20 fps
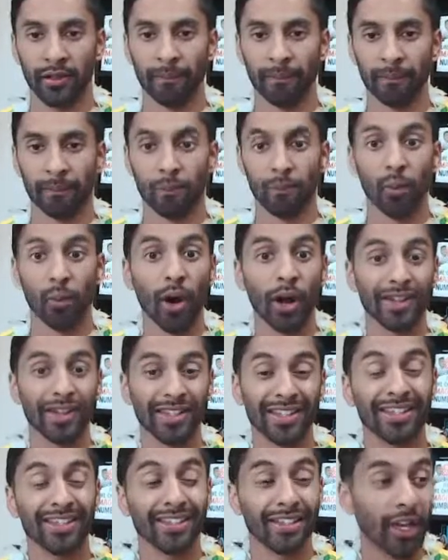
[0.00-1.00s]
What is
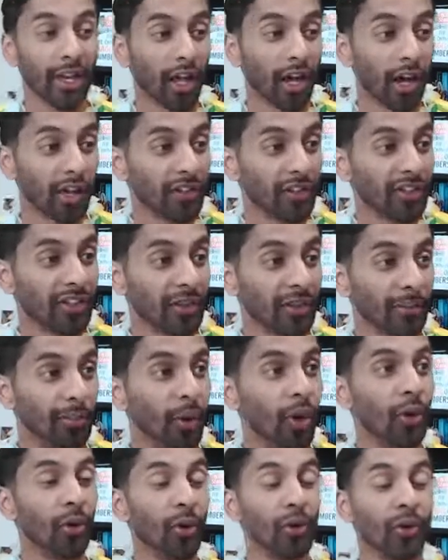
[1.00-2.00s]
the largest
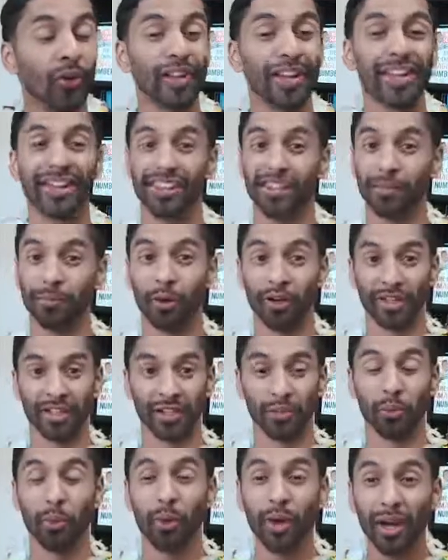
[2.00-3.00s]
bone in the
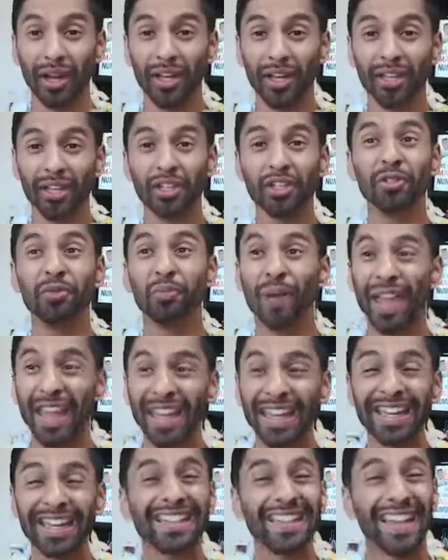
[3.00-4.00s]
body? Were you
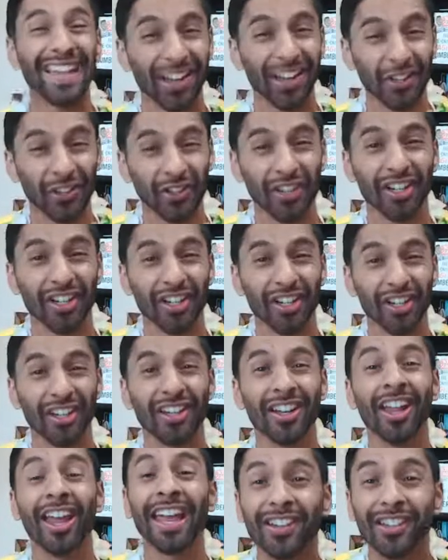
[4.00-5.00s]
paying attention
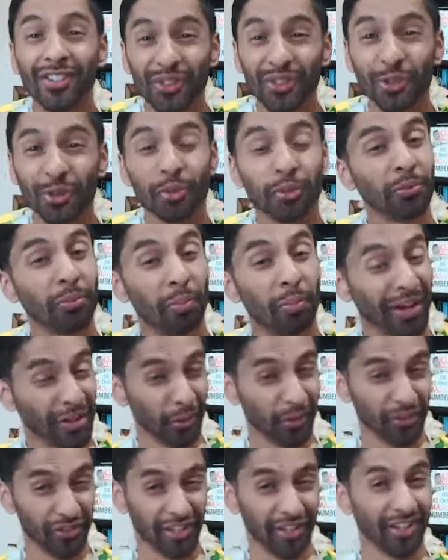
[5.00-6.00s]
in school
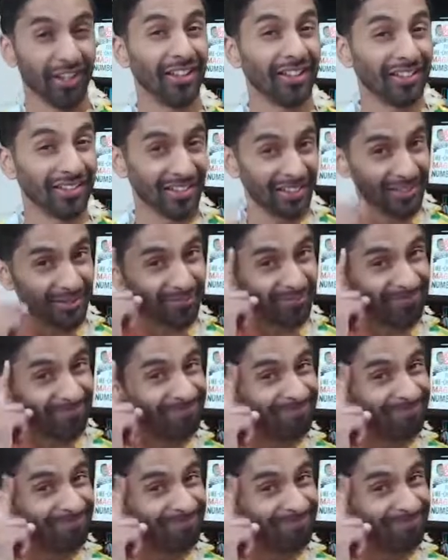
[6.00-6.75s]
biology classes?